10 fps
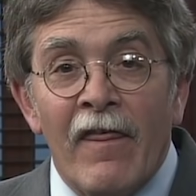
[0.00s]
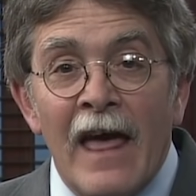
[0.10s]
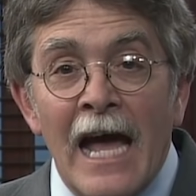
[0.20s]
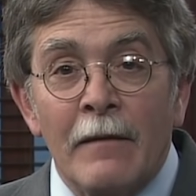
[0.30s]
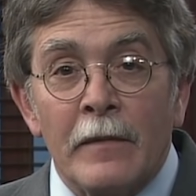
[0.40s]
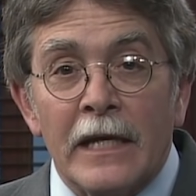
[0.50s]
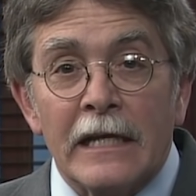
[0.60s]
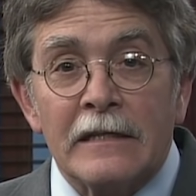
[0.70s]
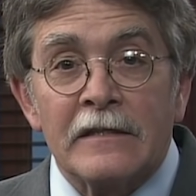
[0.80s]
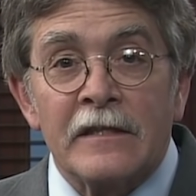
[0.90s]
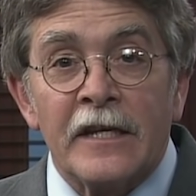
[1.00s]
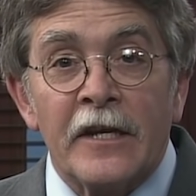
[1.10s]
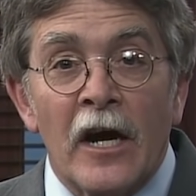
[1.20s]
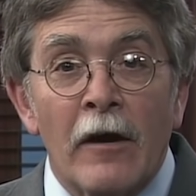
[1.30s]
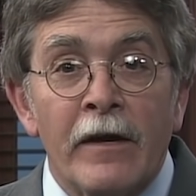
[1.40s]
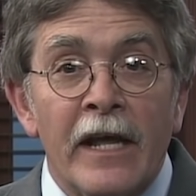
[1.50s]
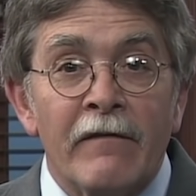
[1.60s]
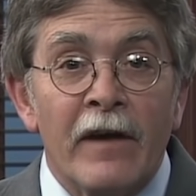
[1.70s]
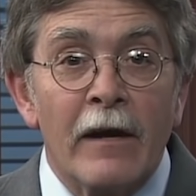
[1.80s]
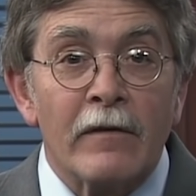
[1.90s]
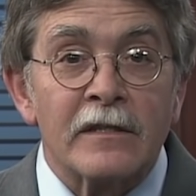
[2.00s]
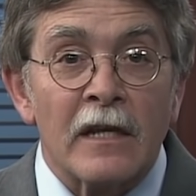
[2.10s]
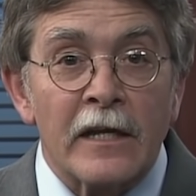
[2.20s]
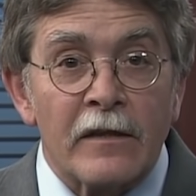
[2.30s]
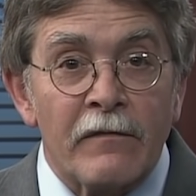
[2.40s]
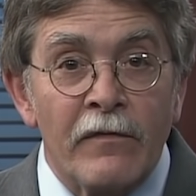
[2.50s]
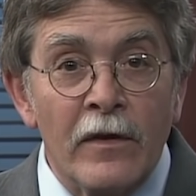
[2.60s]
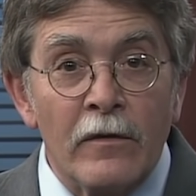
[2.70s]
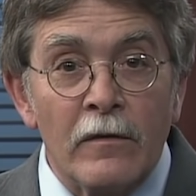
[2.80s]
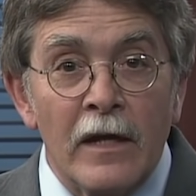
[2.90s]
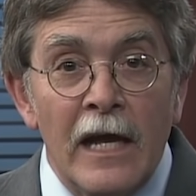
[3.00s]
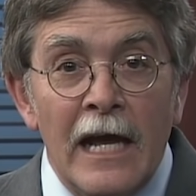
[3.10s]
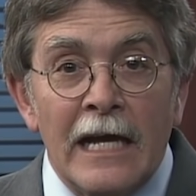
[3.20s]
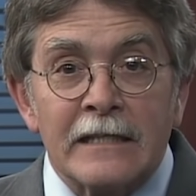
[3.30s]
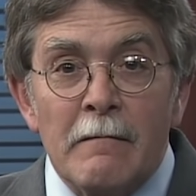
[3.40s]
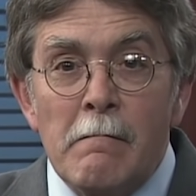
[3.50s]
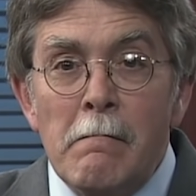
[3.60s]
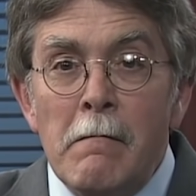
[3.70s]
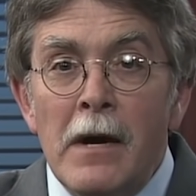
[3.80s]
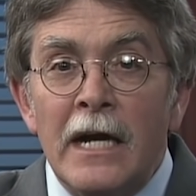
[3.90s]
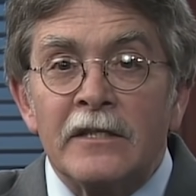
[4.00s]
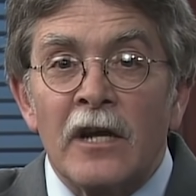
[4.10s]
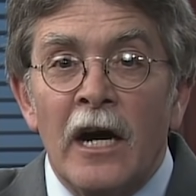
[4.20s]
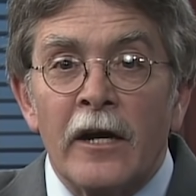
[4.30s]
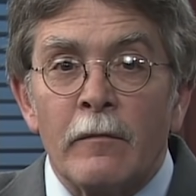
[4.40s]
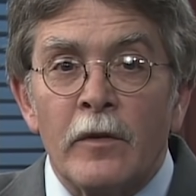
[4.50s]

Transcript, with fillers: that means that an RNA virus, like the flu, has a much higher